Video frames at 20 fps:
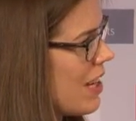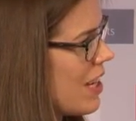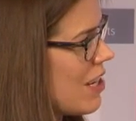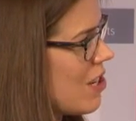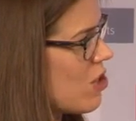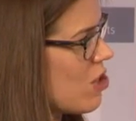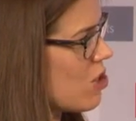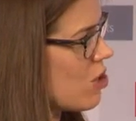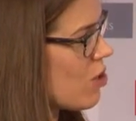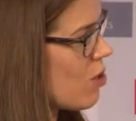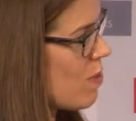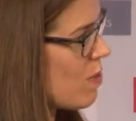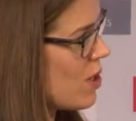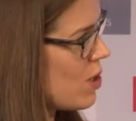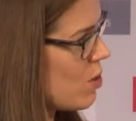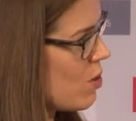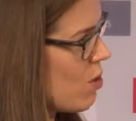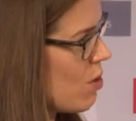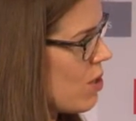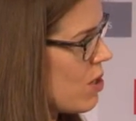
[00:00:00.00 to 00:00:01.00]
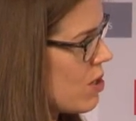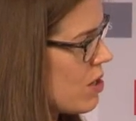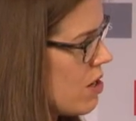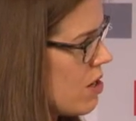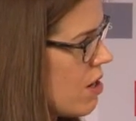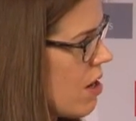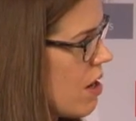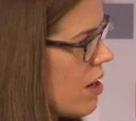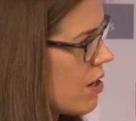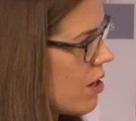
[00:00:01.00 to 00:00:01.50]
it discriminatory to
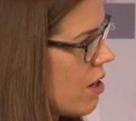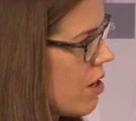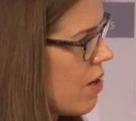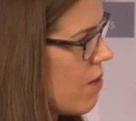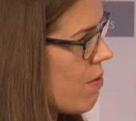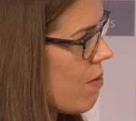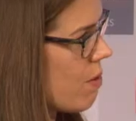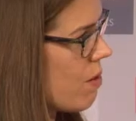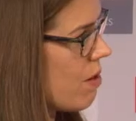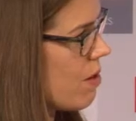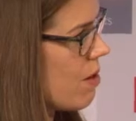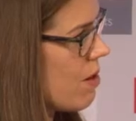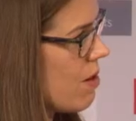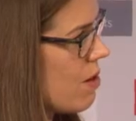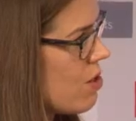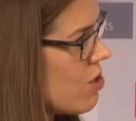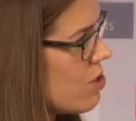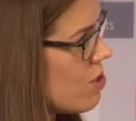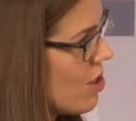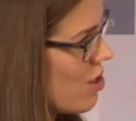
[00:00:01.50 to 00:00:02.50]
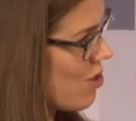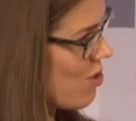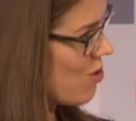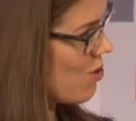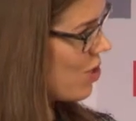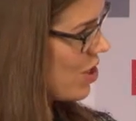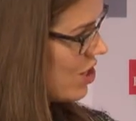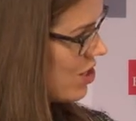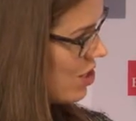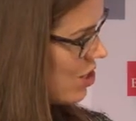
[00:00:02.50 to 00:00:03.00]
not cover gender
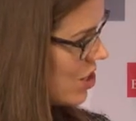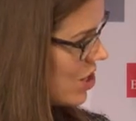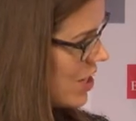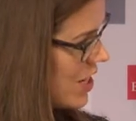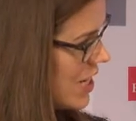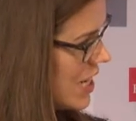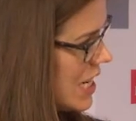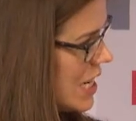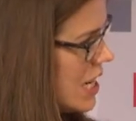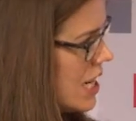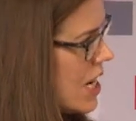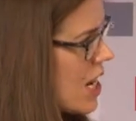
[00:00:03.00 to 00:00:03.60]
transition,